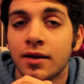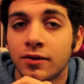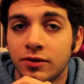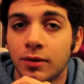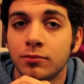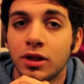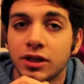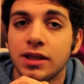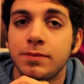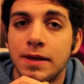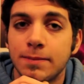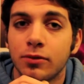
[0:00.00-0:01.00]
Some
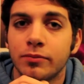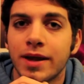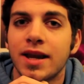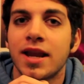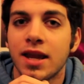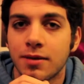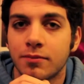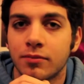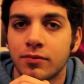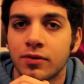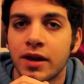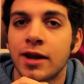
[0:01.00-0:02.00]
lucky people met
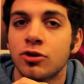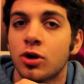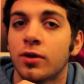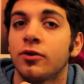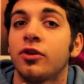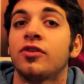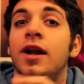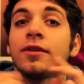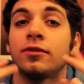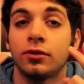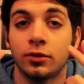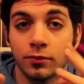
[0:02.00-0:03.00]
him. Andrew Garfield is
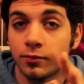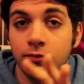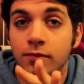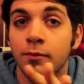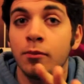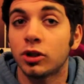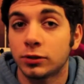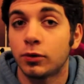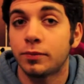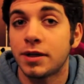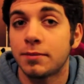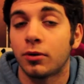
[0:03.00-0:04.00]
not
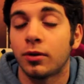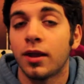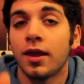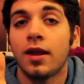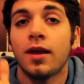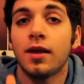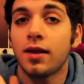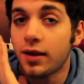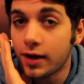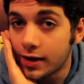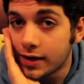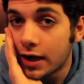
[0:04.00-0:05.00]
multiple people.
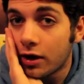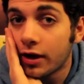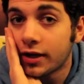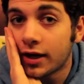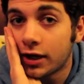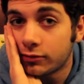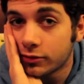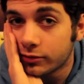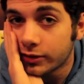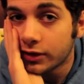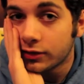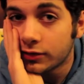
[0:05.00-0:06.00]
And now I kind of
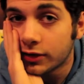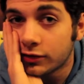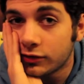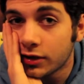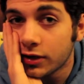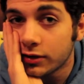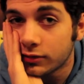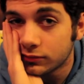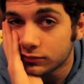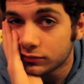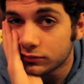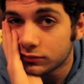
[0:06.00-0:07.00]
regret not staying.
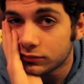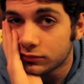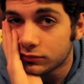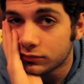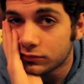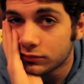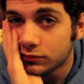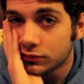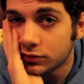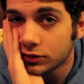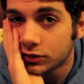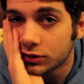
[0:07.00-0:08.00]

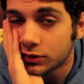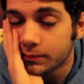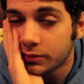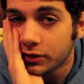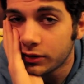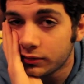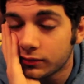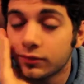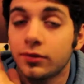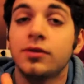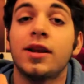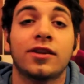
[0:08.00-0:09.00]
But
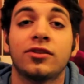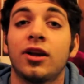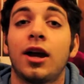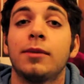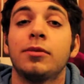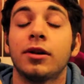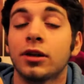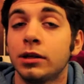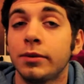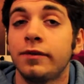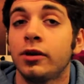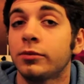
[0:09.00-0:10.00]
next time. They're
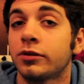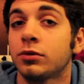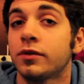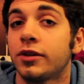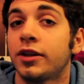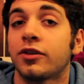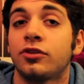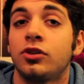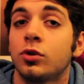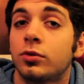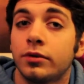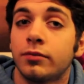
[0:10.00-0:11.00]
gonna be filming this movie for the next
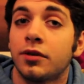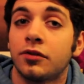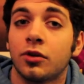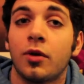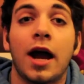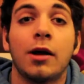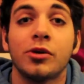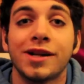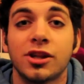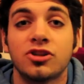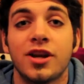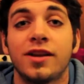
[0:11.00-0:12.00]
2 or 3 months, so I will
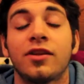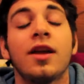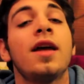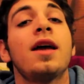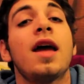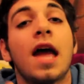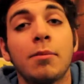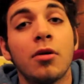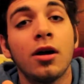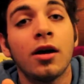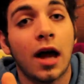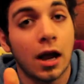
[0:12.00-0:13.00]
get the chance.
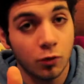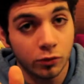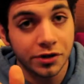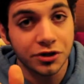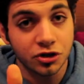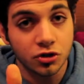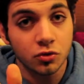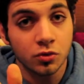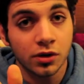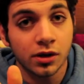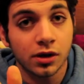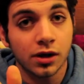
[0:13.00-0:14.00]
Emma, I will meet you.
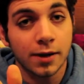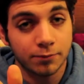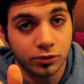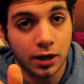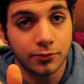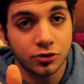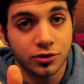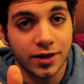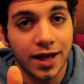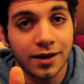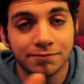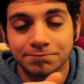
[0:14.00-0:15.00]
I promise you
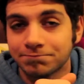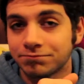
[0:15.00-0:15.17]
that.